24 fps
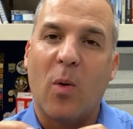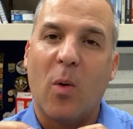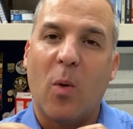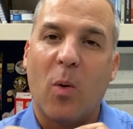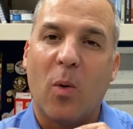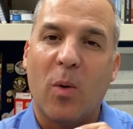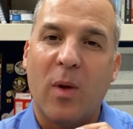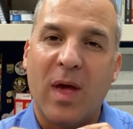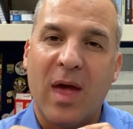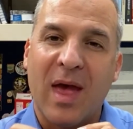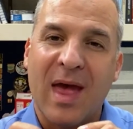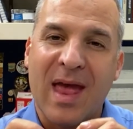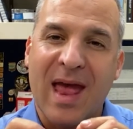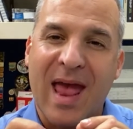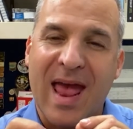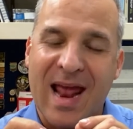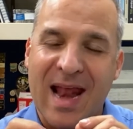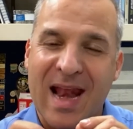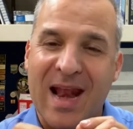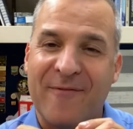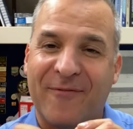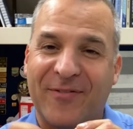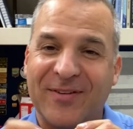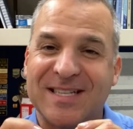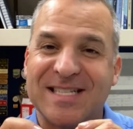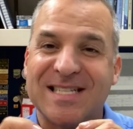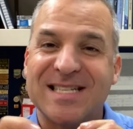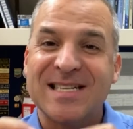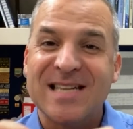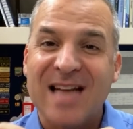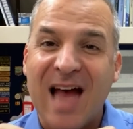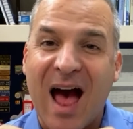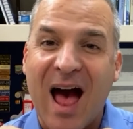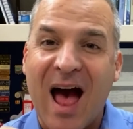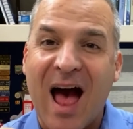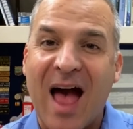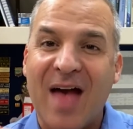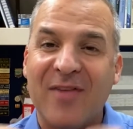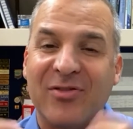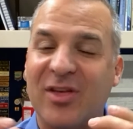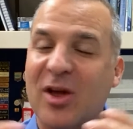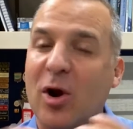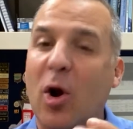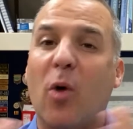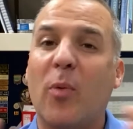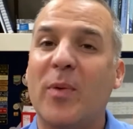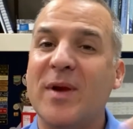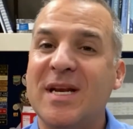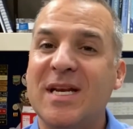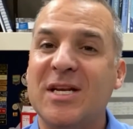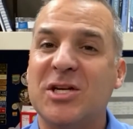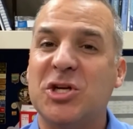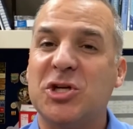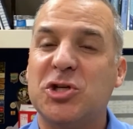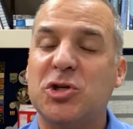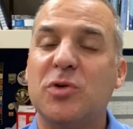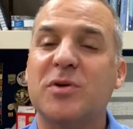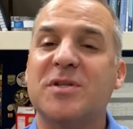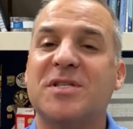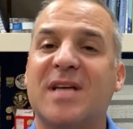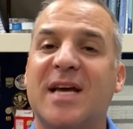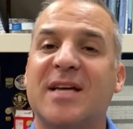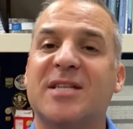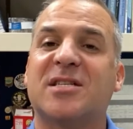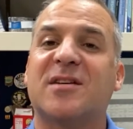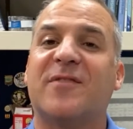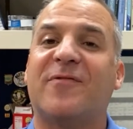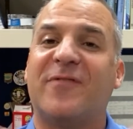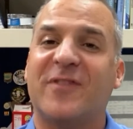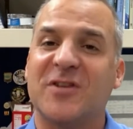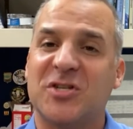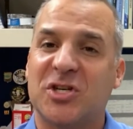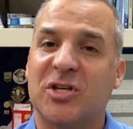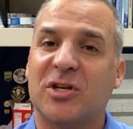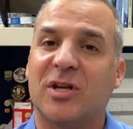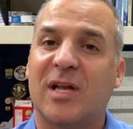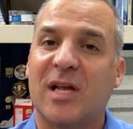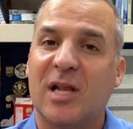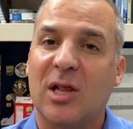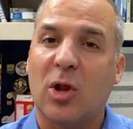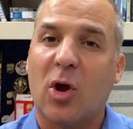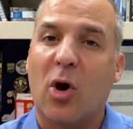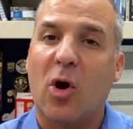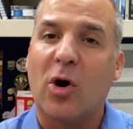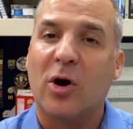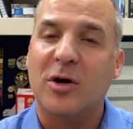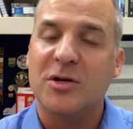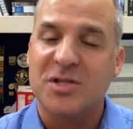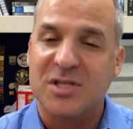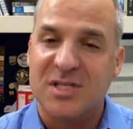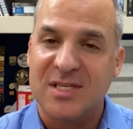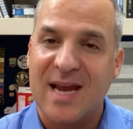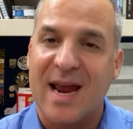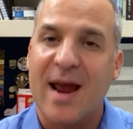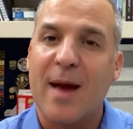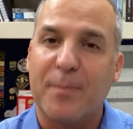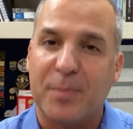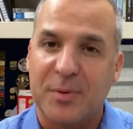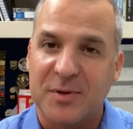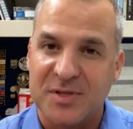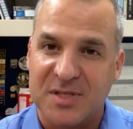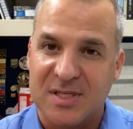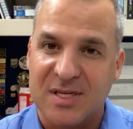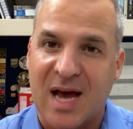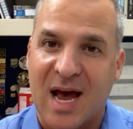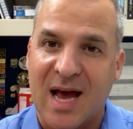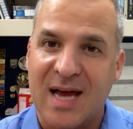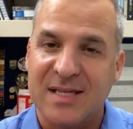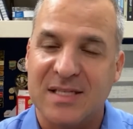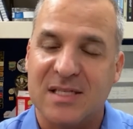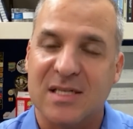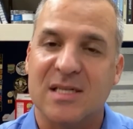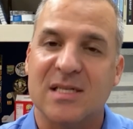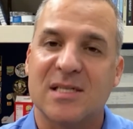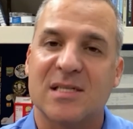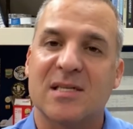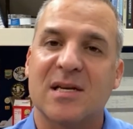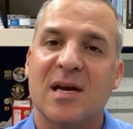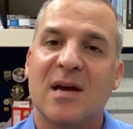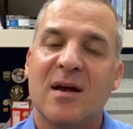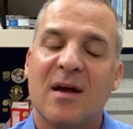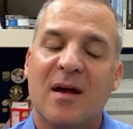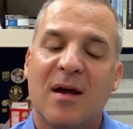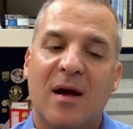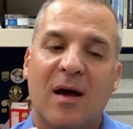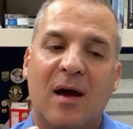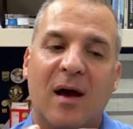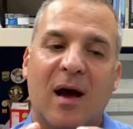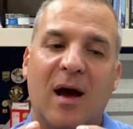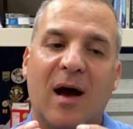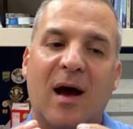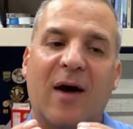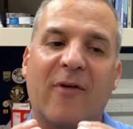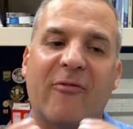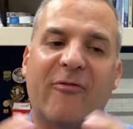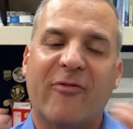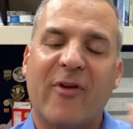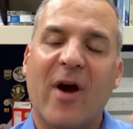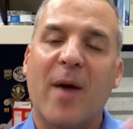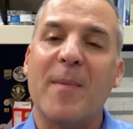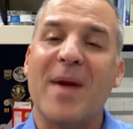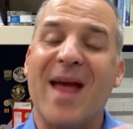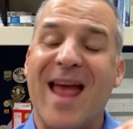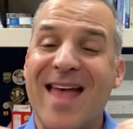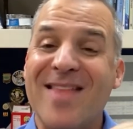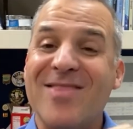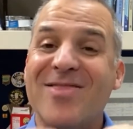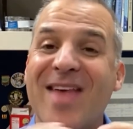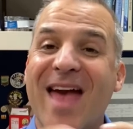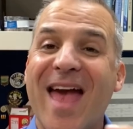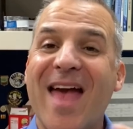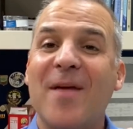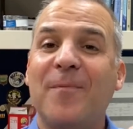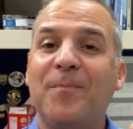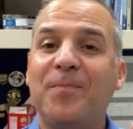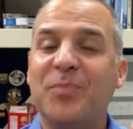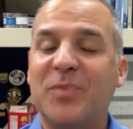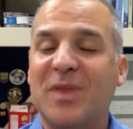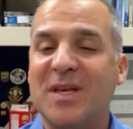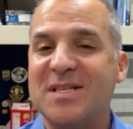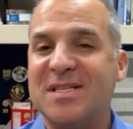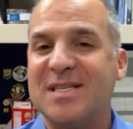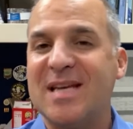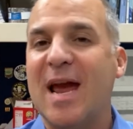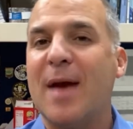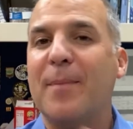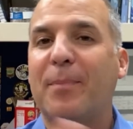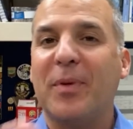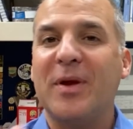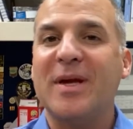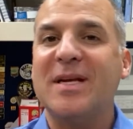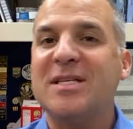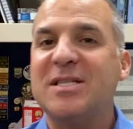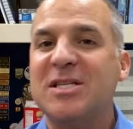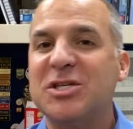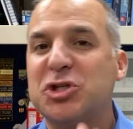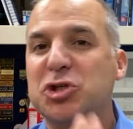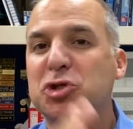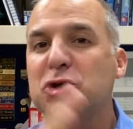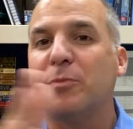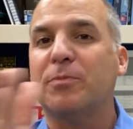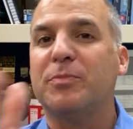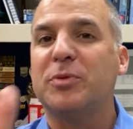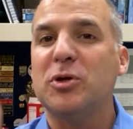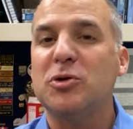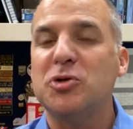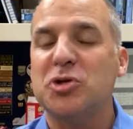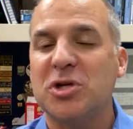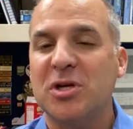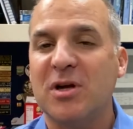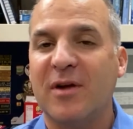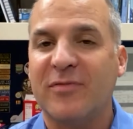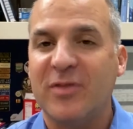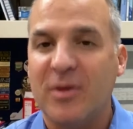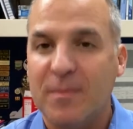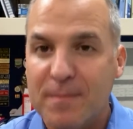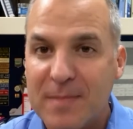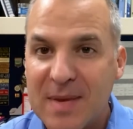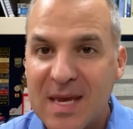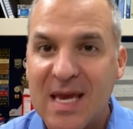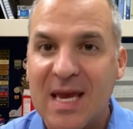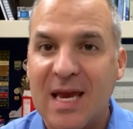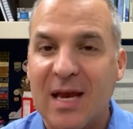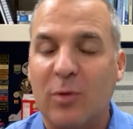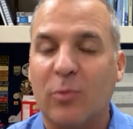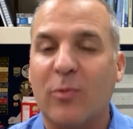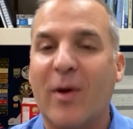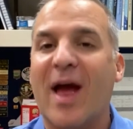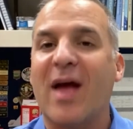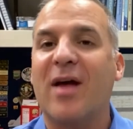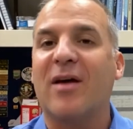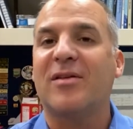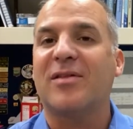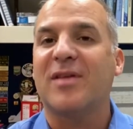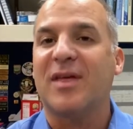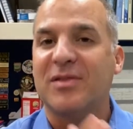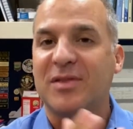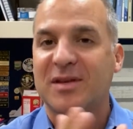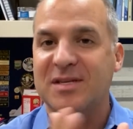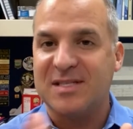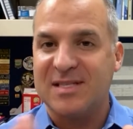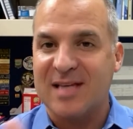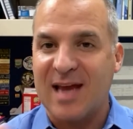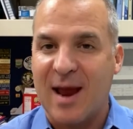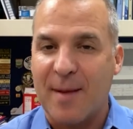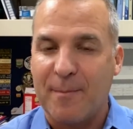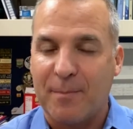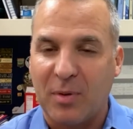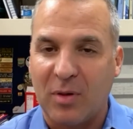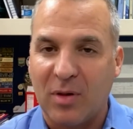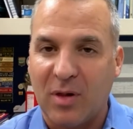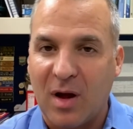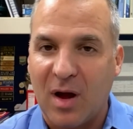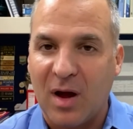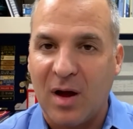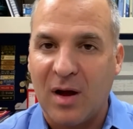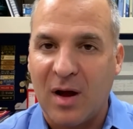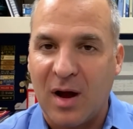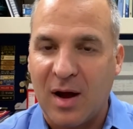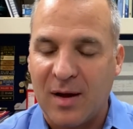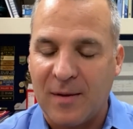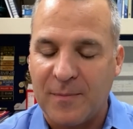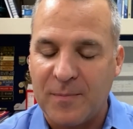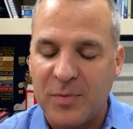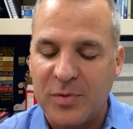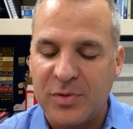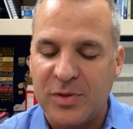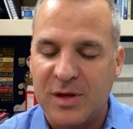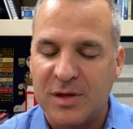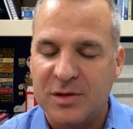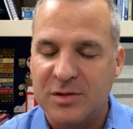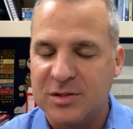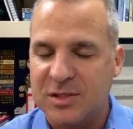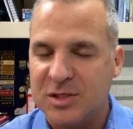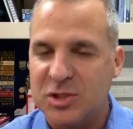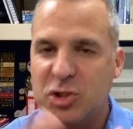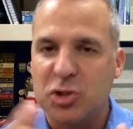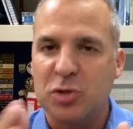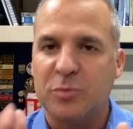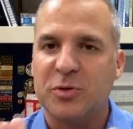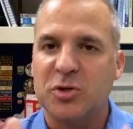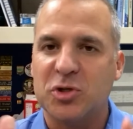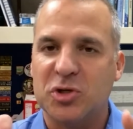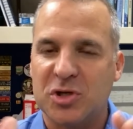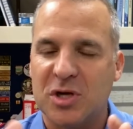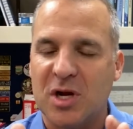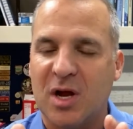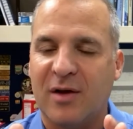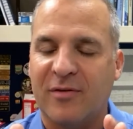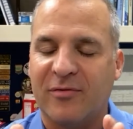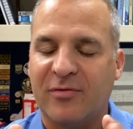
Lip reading: if it's not, then all we need to do is take sufficiently large sample sizes from it, and then the sampling distribution of the mean, rather than the sample, the distribution of